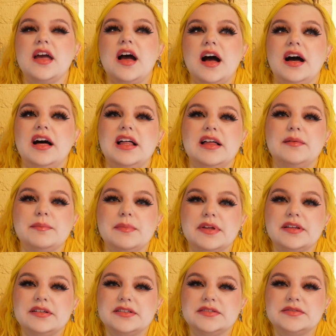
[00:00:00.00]
I
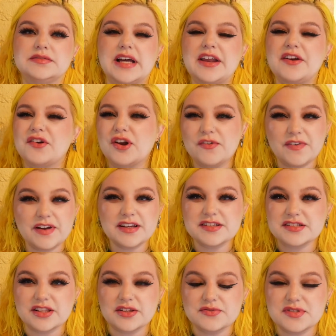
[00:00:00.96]
don't know if I
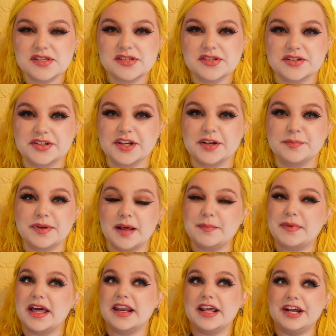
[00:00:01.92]
disclosed this earlier, but I'm
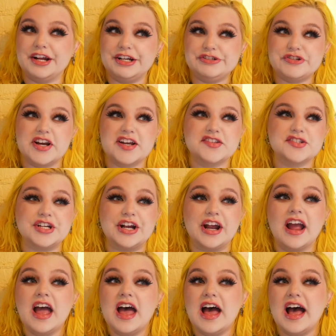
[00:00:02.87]
not a hairdresser.